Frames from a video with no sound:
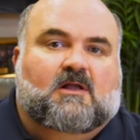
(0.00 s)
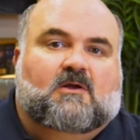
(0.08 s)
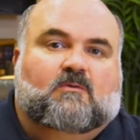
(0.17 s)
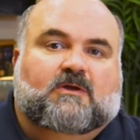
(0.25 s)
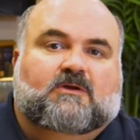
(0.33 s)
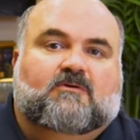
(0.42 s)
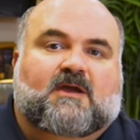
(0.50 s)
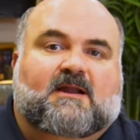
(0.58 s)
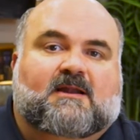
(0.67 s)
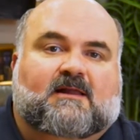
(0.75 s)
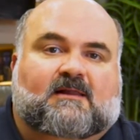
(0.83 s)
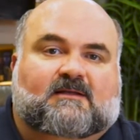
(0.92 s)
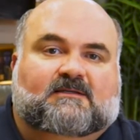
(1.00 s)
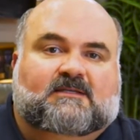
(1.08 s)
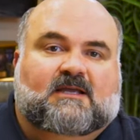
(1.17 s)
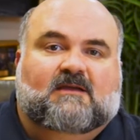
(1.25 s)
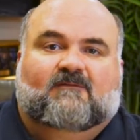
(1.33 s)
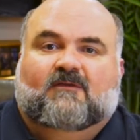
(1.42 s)
We create an
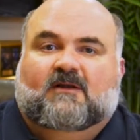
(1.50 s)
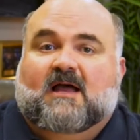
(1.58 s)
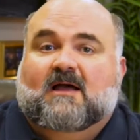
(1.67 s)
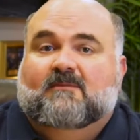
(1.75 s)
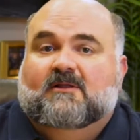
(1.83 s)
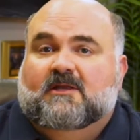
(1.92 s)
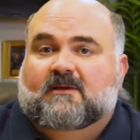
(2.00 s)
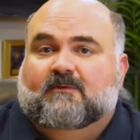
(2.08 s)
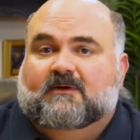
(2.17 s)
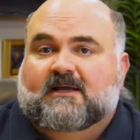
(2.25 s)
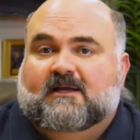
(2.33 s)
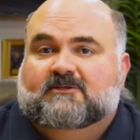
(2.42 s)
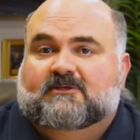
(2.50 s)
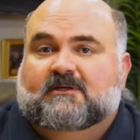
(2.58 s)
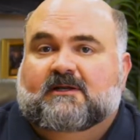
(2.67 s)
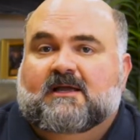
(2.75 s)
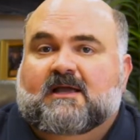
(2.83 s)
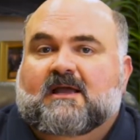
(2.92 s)
LLC for liability
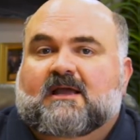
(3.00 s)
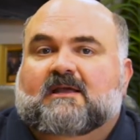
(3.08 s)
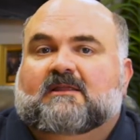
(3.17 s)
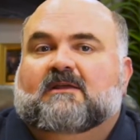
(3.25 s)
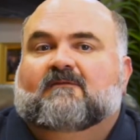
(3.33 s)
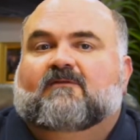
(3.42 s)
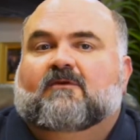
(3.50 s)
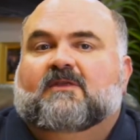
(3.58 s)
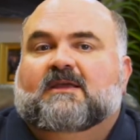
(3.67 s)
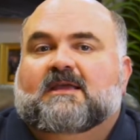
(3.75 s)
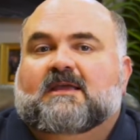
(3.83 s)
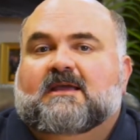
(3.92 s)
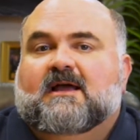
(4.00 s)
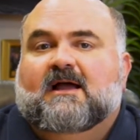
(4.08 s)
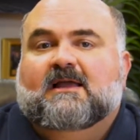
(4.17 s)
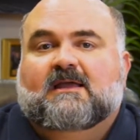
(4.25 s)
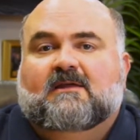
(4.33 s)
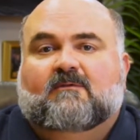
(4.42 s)
protection, and then for the
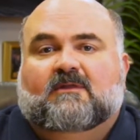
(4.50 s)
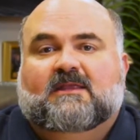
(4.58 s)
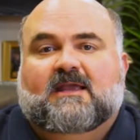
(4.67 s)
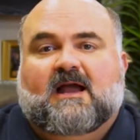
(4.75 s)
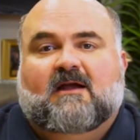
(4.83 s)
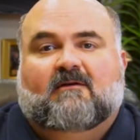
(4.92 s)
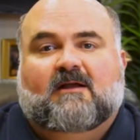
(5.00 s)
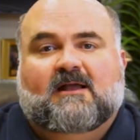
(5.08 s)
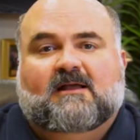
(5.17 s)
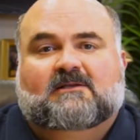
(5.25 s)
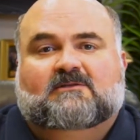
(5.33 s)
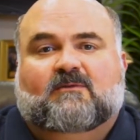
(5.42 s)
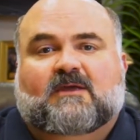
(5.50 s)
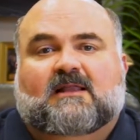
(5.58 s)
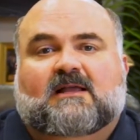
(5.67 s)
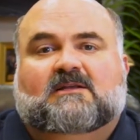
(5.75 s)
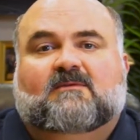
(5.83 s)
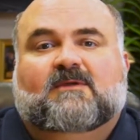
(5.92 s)
EIN with the IRS, we
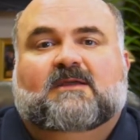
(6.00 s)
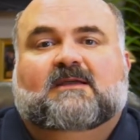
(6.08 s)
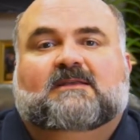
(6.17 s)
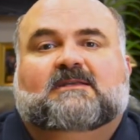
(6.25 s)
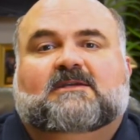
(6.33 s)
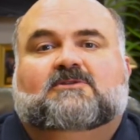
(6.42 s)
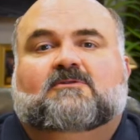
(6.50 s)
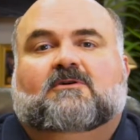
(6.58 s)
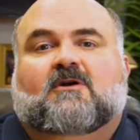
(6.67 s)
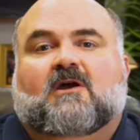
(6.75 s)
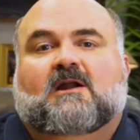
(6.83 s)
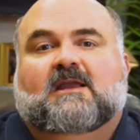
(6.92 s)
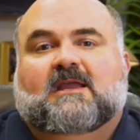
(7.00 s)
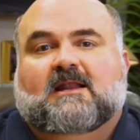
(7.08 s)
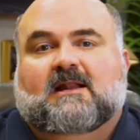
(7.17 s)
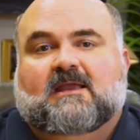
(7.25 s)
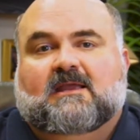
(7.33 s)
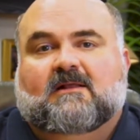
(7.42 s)
elect to be a disregarded
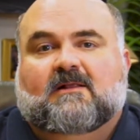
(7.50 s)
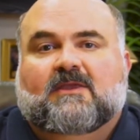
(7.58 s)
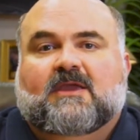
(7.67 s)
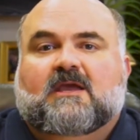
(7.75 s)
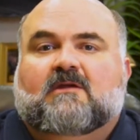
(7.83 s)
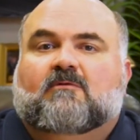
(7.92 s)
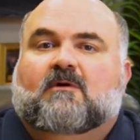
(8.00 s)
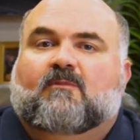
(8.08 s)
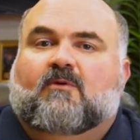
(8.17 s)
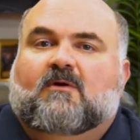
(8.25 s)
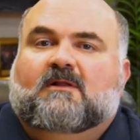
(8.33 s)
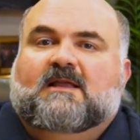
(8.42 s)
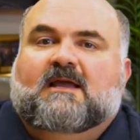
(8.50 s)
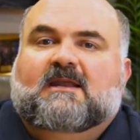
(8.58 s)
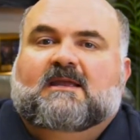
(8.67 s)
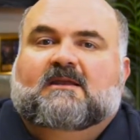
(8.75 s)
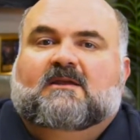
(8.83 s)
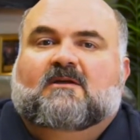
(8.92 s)
entity and report
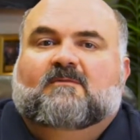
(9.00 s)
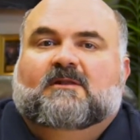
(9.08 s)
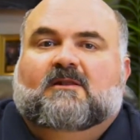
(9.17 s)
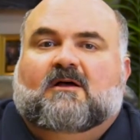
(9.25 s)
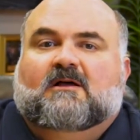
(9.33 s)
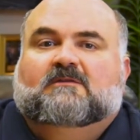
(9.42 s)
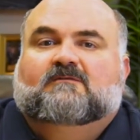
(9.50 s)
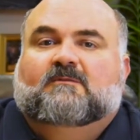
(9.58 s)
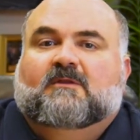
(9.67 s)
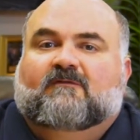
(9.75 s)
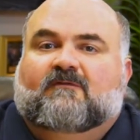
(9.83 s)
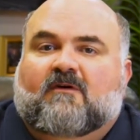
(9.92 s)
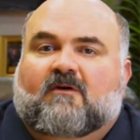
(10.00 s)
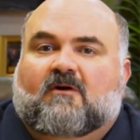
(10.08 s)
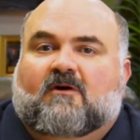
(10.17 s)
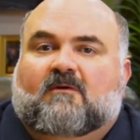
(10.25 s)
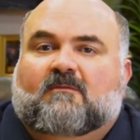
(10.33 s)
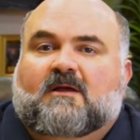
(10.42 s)
that income and loss from the
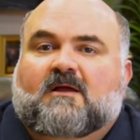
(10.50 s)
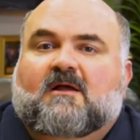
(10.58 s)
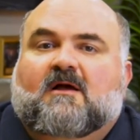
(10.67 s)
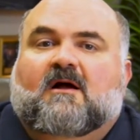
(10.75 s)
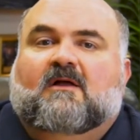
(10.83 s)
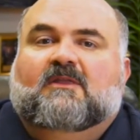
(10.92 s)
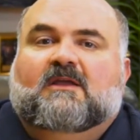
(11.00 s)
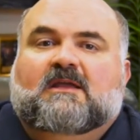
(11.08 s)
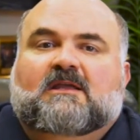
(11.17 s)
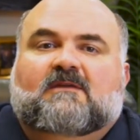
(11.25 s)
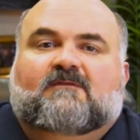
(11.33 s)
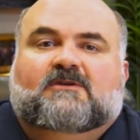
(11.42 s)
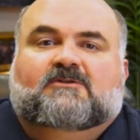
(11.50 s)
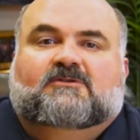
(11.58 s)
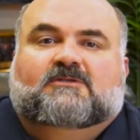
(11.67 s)
farm on the individual's